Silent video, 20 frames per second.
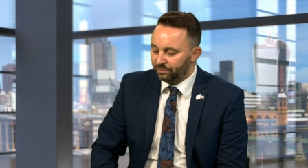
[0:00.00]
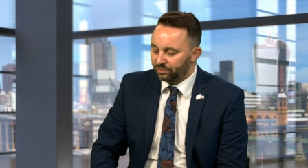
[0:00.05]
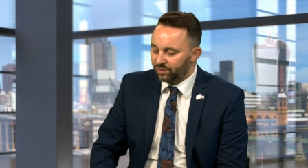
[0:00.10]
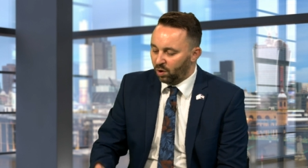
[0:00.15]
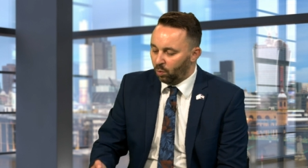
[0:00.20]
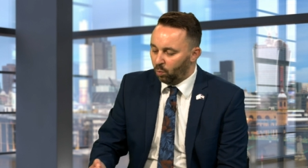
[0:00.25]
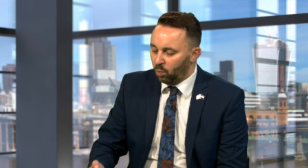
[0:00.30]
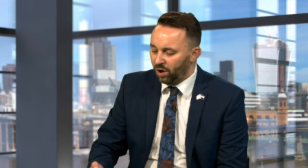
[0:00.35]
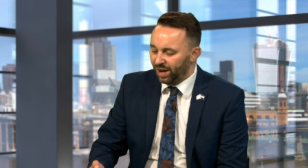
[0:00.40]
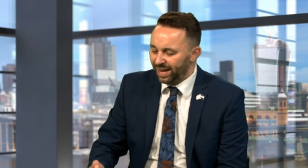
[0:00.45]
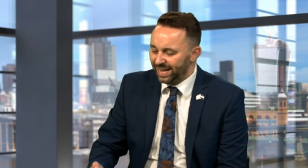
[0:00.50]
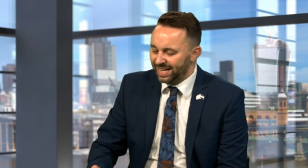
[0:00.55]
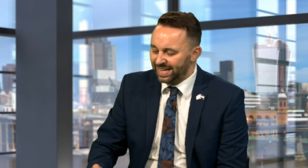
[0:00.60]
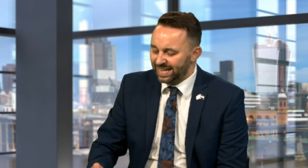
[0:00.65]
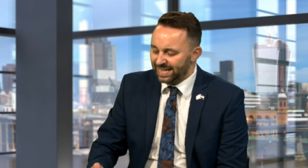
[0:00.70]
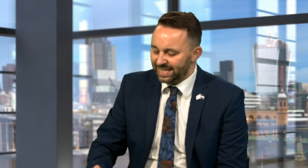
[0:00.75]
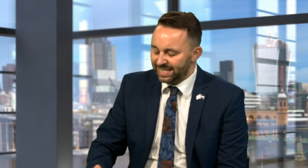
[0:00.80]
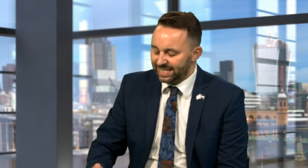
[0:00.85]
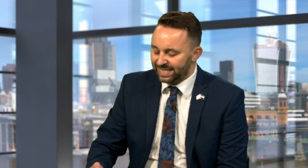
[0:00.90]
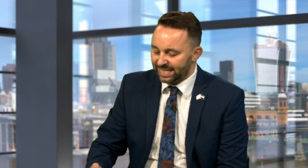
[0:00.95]
Why
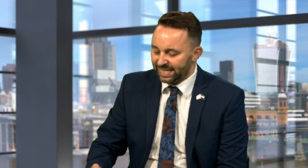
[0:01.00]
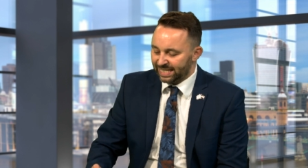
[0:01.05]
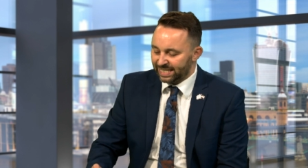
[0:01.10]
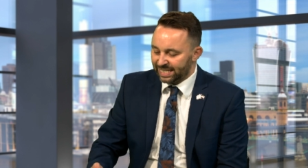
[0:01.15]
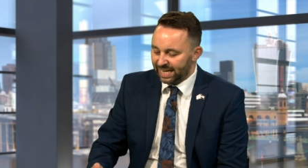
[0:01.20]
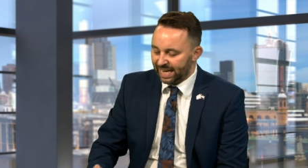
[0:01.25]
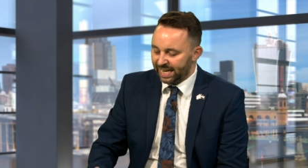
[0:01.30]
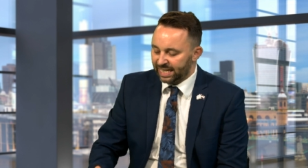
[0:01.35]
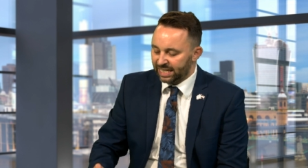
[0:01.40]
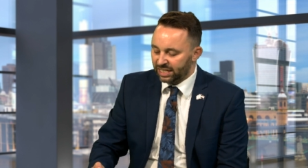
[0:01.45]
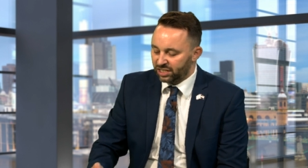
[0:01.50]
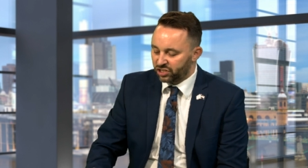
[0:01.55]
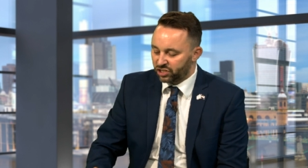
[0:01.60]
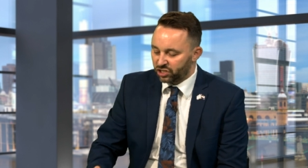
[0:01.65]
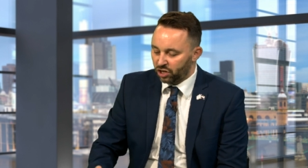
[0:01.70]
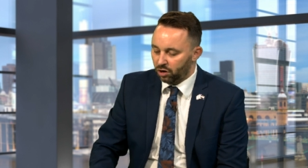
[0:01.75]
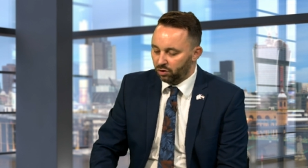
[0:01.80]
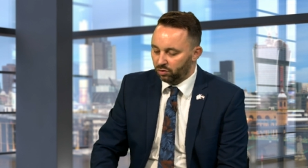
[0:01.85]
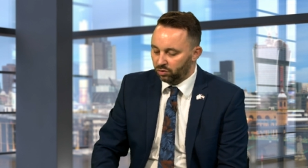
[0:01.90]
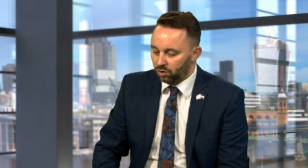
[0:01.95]
is it taking
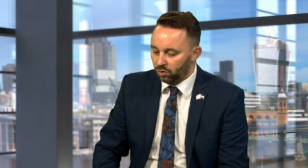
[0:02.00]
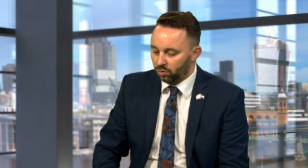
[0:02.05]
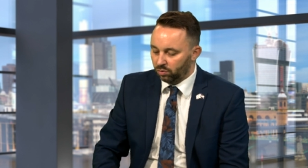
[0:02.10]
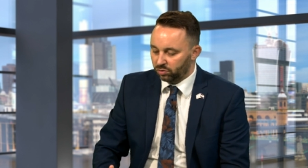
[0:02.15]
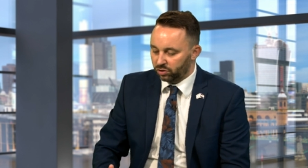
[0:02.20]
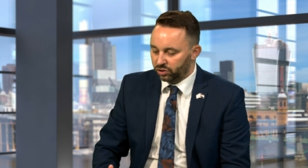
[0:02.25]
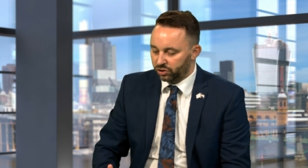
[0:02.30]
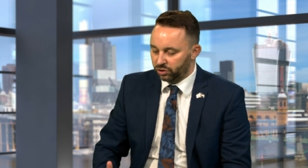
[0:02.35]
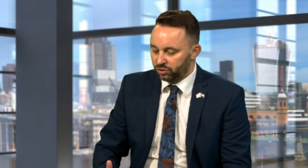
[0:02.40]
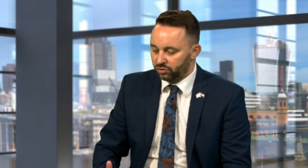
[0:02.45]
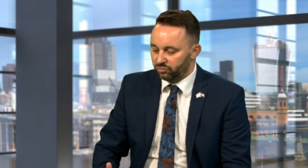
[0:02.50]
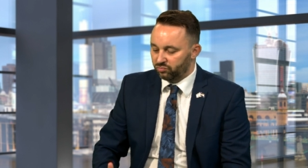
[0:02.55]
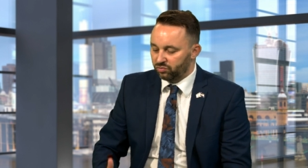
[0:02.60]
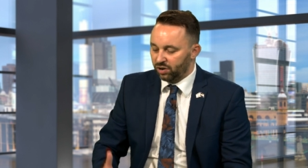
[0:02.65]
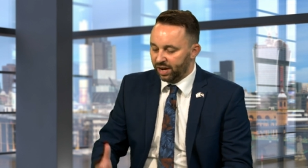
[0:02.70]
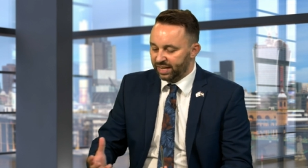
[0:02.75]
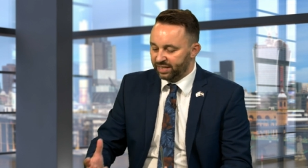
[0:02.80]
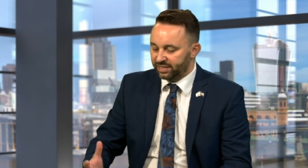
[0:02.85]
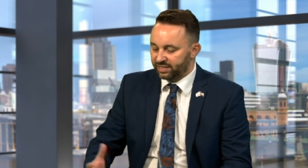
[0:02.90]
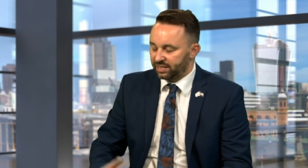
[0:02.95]
so long to
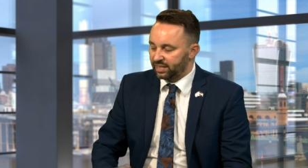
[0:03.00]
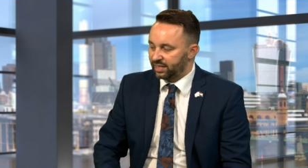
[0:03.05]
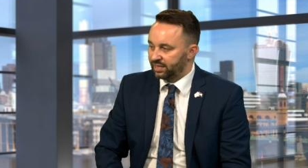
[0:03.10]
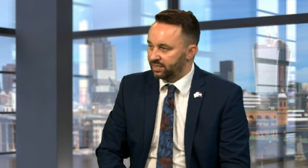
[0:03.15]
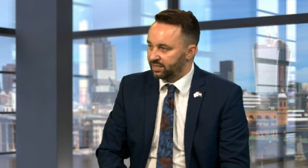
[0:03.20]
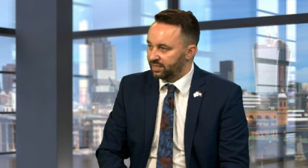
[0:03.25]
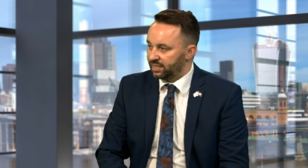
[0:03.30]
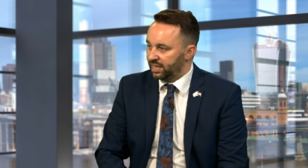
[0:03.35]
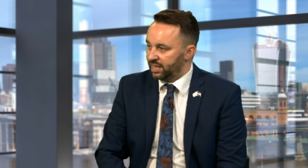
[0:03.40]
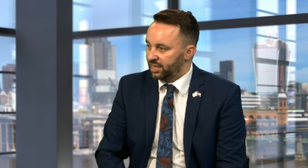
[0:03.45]
raise this